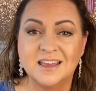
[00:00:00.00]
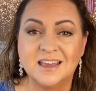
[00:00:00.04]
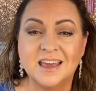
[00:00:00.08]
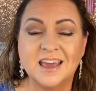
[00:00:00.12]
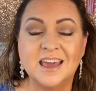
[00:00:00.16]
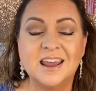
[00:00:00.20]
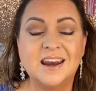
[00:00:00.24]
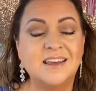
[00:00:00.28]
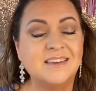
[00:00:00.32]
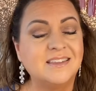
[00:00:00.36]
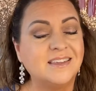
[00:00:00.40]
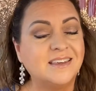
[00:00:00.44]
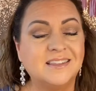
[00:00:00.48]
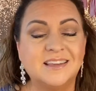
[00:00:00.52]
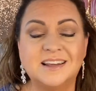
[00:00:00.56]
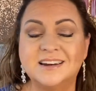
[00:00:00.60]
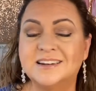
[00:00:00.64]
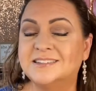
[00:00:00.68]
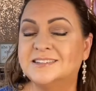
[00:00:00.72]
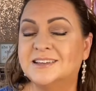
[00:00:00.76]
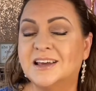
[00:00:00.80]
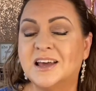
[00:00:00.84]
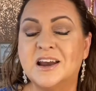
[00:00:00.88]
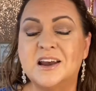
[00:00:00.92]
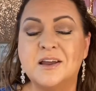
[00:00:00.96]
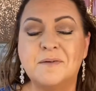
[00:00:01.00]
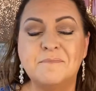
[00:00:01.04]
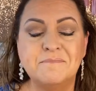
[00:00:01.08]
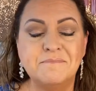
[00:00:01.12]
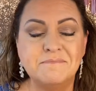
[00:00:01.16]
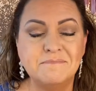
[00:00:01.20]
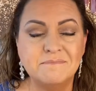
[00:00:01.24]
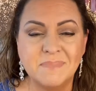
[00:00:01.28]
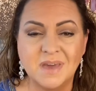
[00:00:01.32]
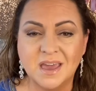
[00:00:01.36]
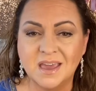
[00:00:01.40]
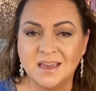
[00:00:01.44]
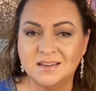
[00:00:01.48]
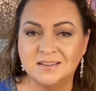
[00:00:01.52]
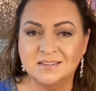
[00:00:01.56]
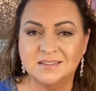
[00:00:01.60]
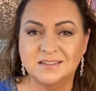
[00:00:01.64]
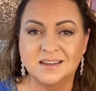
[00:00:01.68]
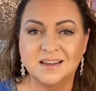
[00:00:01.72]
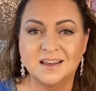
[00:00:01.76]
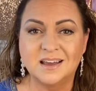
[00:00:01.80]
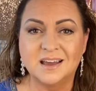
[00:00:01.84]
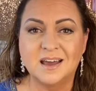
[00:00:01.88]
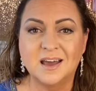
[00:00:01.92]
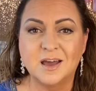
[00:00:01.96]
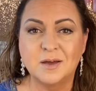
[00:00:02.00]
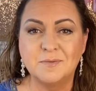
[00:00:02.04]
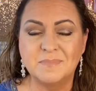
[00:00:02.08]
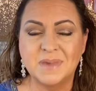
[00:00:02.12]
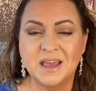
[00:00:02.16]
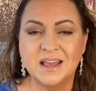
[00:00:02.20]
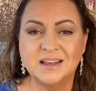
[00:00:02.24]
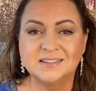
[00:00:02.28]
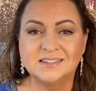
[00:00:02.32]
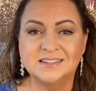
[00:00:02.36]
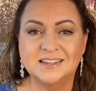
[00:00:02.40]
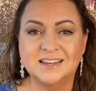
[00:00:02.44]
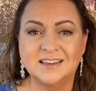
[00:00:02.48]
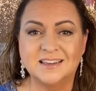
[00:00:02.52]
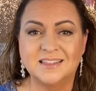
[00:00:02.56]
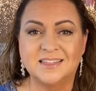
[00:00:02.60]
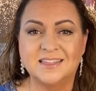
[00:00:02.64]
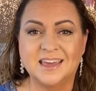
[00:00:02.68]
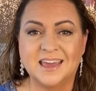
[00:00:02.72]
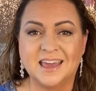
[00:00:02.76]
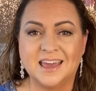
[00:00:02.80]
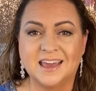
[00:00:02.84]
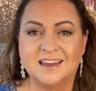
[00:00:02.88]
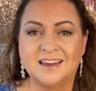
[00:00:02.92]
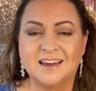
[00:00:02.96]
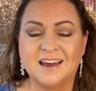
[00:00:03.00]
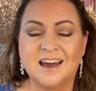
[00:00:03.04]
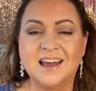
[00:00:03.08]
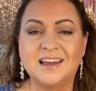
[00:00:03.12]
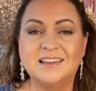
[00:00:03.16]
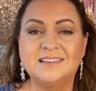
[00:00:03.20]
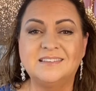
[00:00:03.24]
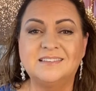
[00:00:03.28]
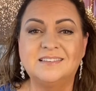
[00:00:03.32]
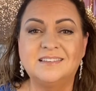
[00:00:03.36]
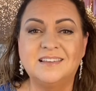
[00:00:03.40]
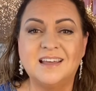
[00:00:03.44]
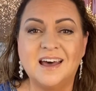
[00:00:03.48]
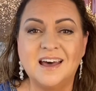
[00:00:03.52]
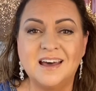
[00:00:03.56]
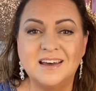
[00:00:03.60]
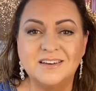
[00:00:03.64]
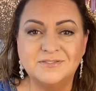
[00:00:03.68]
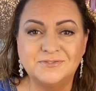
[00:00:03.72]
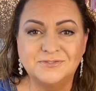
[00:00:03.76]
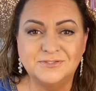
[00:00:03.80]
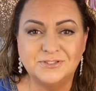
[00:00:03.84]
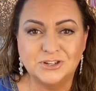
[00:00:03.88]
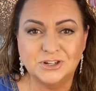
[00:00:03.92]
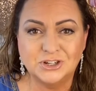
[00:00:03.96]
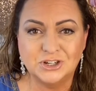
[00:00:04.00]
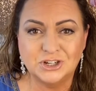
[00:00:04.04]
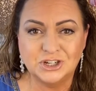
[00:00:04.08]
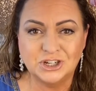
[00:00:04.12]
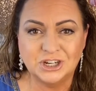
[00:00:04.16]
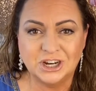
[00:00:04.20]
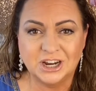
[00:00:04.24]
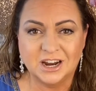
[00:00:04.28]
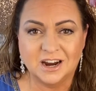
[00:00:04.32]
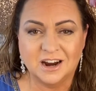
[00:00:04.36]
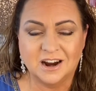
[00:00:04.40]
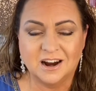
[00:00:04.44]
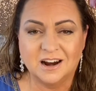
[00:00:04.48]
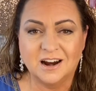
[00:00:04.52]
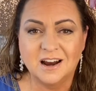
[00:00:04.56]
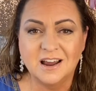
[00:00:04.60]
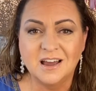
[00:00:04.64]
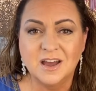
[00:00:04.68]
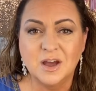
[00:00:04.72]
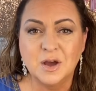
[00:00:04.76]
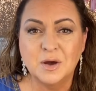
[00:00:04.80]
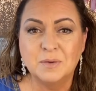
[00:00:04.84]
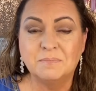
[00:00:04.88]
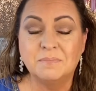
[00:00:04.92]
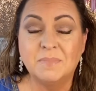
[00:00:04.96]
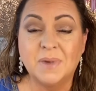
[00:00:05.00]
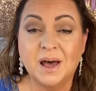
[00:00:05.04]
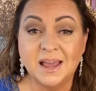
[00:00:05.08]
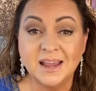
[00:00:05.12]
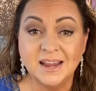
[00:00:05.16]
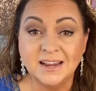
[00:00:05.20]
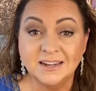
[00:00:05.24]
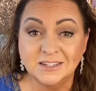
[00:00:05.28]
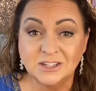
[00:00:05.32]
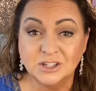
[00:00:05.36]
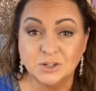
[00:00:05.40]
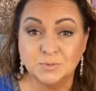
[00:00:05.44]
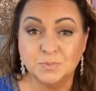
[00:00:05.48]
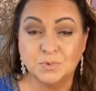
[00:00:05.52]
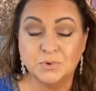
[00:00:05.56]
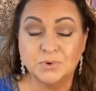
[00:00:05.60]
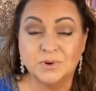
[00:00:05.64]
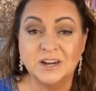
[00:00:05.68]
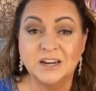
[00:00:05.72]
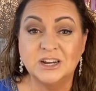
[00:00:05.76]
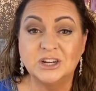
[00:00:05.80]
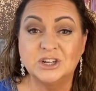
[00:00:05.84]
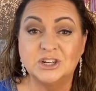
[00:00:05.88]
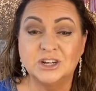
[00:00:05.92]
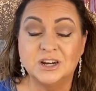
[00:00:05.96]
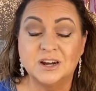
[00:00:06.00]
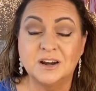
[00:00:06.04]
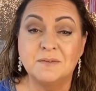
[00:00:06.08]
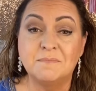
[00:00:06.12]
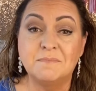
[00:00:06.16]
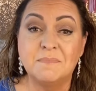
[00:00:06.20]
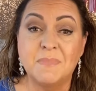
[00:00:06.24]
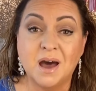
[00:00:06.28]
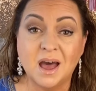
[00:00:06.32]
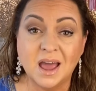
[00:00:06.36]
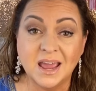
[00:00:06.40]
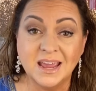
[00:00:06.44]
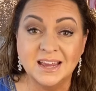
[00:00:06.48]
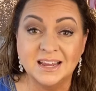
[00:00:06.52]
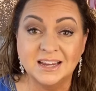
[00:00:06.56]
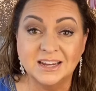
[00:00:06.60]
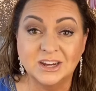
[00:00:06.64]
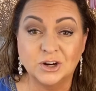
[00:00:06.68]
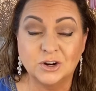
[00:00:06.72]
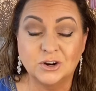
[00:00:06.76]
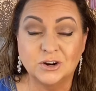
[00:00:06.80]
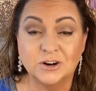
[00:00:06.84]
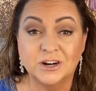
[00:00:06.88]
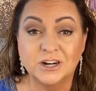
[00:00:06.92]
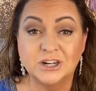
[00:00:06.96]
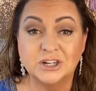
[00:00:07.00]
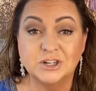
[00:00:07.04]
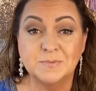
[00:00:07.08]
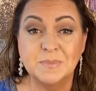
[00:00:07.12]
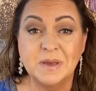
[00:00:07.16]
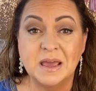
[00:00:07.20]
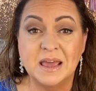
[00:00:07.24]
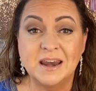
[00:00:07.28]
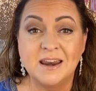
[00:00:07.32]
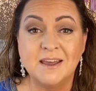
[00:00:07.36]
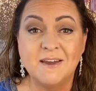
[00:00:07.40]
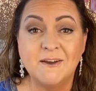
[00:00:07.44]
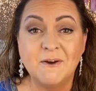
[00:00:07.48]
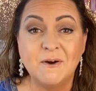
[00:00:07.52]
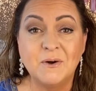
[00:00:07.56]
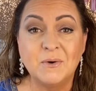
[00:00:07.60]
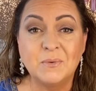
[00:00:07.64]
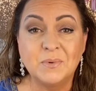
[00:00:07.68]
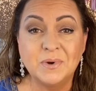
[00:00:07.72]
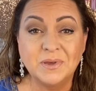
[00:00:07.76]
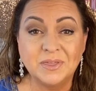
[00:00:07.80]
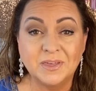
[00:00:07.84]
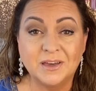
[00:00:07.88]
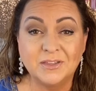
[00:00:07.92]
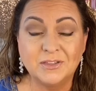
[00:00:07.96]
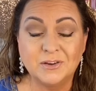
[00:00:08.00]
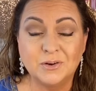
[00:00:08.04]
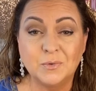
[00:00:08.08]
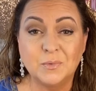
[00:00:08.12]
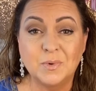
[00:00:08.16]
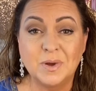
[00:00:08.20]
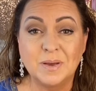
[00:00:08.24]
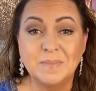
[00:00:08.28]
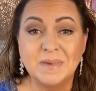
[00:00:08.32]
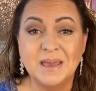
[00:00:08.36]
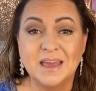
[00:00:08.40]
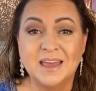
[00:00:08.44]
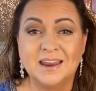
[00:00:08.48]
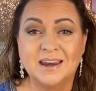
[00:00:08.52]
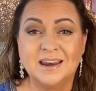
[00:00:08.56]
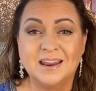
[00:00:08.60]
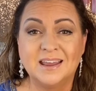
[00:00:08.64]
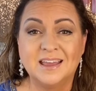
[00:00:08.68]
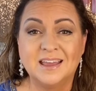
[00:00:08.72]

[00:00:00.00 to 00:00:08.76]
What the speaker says: And I think that is an amazing, amazing thing. I love to share my inspiration, my encouragement with other women.